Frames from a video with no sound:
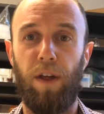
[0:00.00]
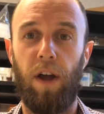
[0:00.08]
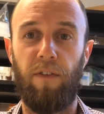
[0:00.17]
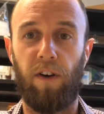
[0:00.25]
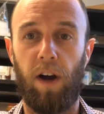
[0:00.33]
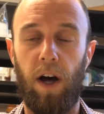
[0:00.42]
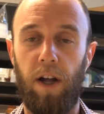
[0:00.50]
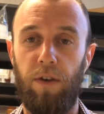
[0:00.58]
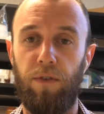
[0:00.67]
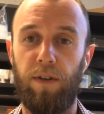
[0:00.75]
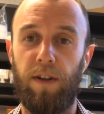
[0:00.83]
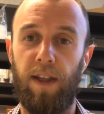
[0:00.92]
over
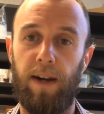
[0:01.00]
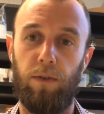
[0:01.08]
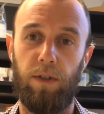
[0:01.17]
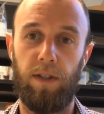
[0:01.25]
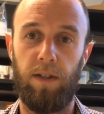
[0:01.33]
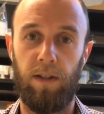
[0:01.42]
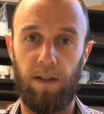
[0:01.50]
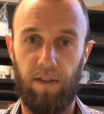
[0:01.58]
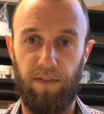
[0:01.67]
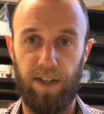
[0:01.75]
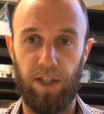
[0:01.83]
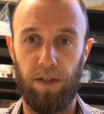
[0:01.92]
100,000
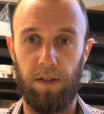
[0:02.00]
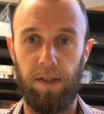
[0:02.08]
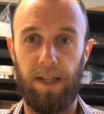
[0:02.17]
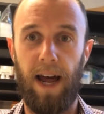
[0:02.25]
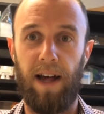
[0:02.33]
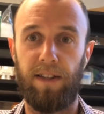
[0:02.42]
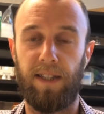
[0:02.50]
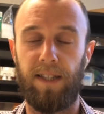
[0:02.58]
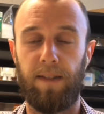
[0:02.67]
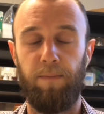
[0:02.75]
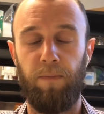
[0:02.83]
official deaths.